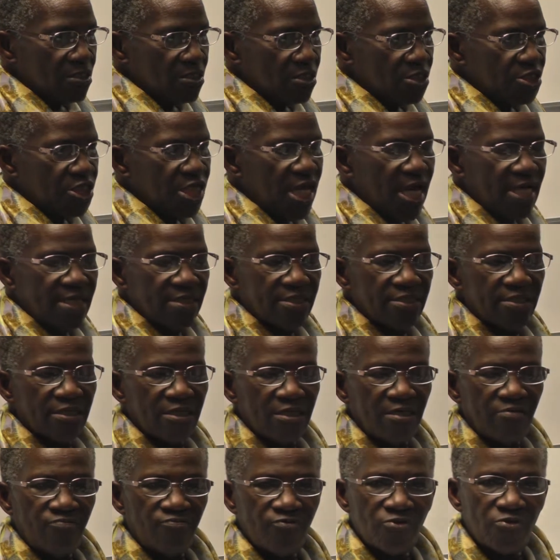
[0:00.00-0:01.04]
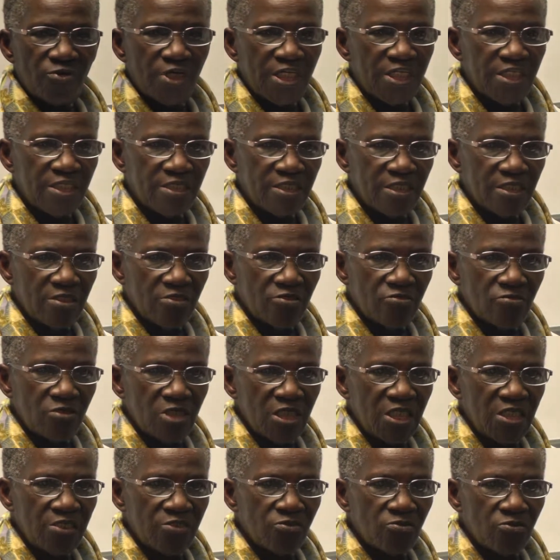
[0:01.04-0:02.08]
She hasn't given her anything to
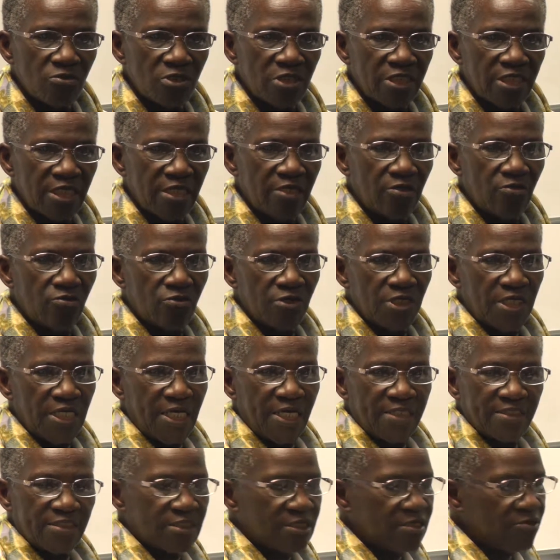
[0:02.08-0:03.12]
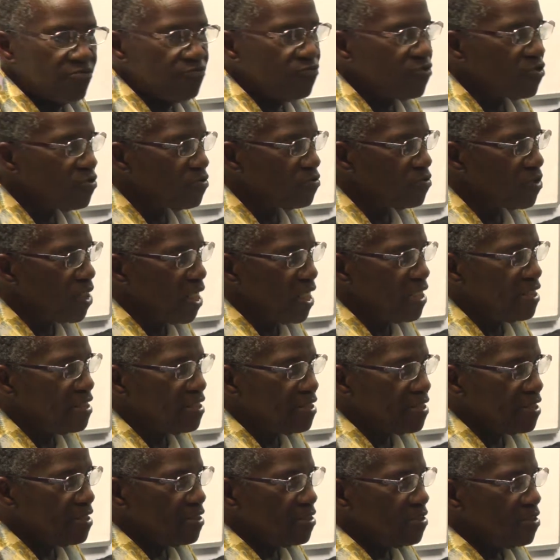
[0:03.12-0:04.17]
eat all day, or he hasn't given her
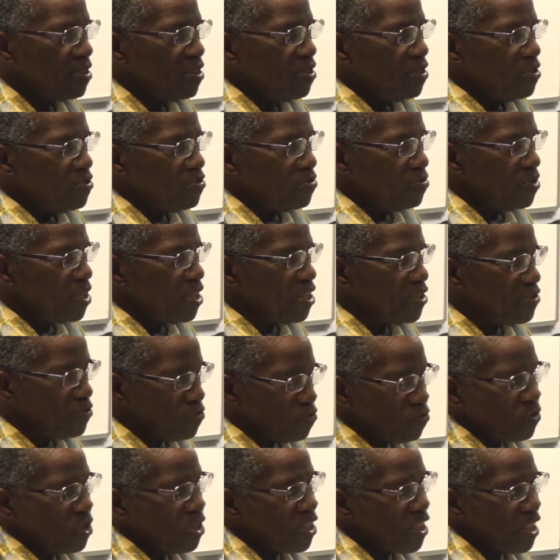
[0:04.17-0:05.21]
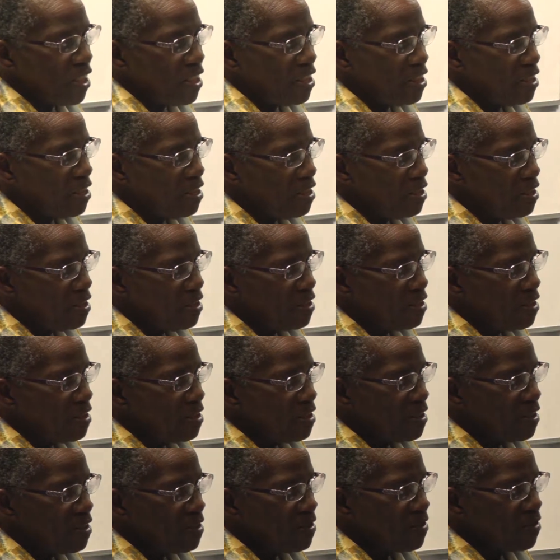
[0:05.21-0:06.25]
anything to eat all day.
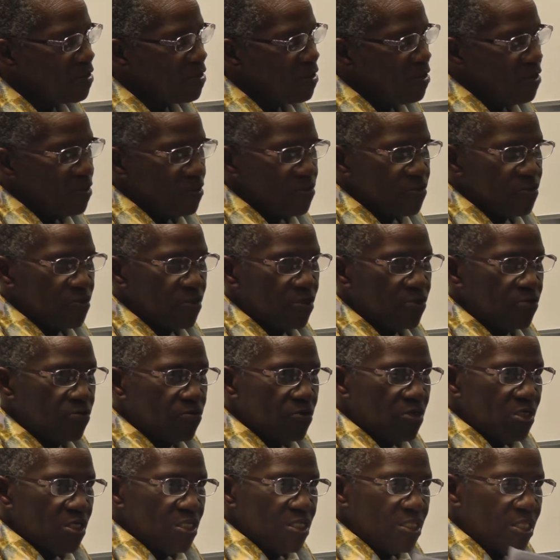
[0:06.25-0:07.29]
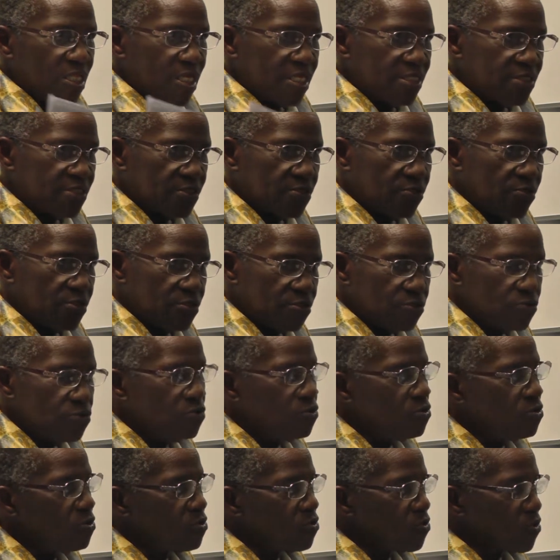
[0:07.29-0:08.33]
So that's going to
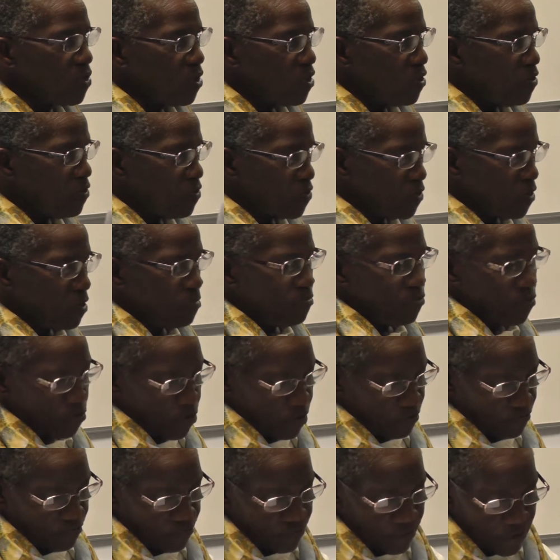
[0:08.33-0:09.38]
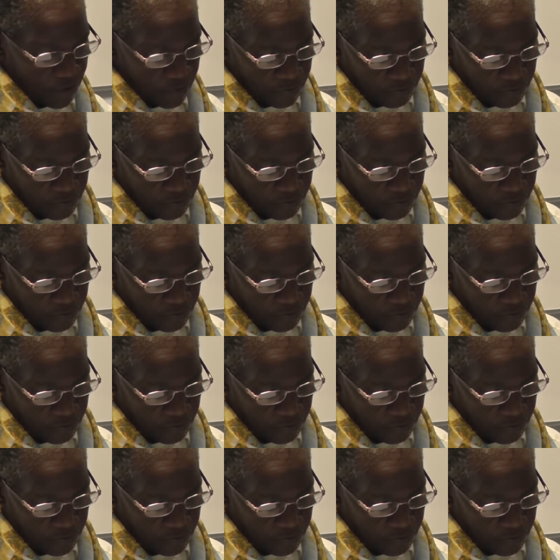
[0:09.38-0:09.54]
cause some rift.